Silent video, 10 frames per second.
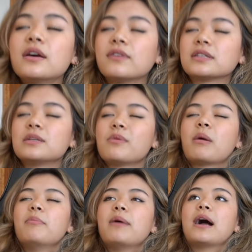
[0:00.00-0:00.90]
If I sleep on
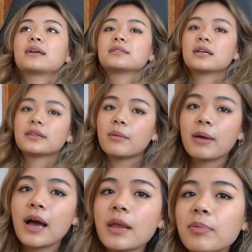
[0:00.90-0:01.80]
my back, it's not that
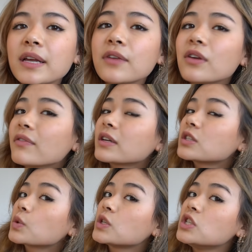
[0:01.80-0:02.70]
bad. But like if you have like a
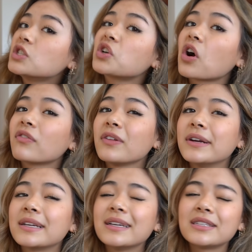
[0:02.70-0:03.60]
squishy scarf,
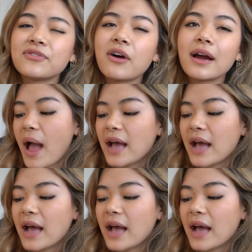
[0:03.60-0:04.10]
like it's fine.